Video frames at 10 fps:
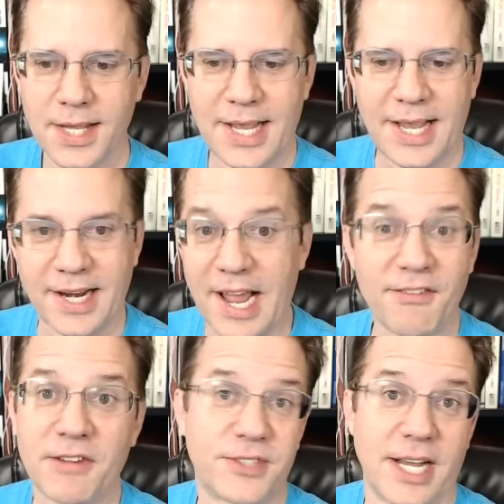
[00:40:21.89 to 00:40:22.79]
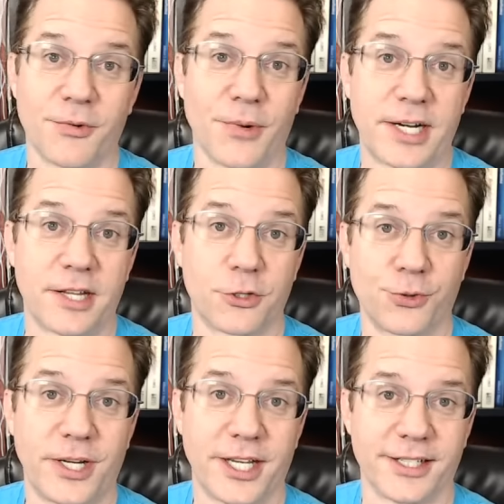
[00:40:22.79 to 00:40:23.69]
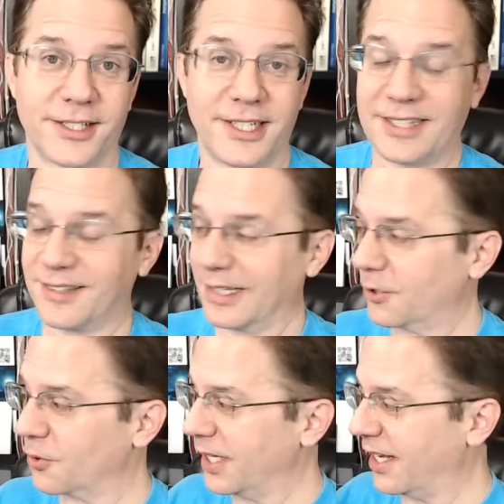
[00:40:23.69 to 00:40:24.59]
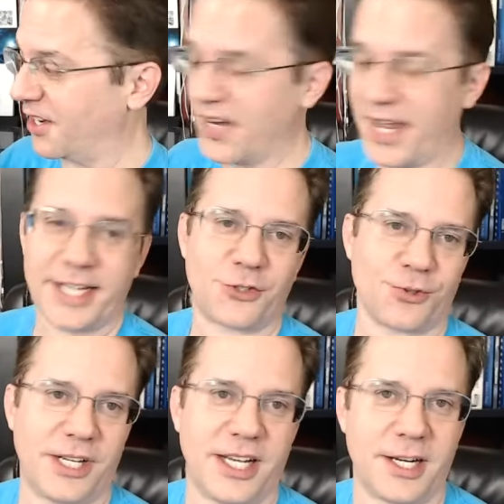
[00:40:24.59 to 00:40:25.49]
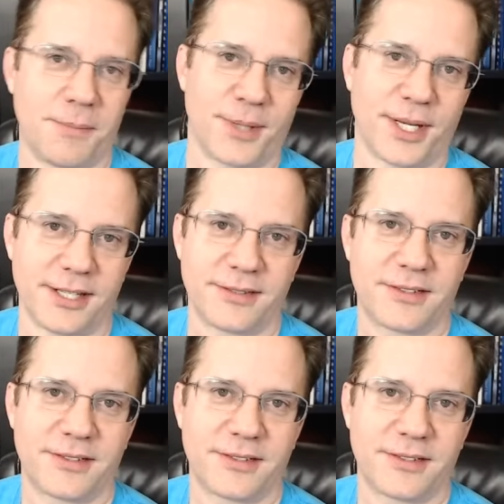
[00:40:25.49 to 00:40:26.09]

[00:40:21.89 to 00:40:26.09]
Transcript: And I haven't even decorated the tree yet. It's literally a naked tree in a base,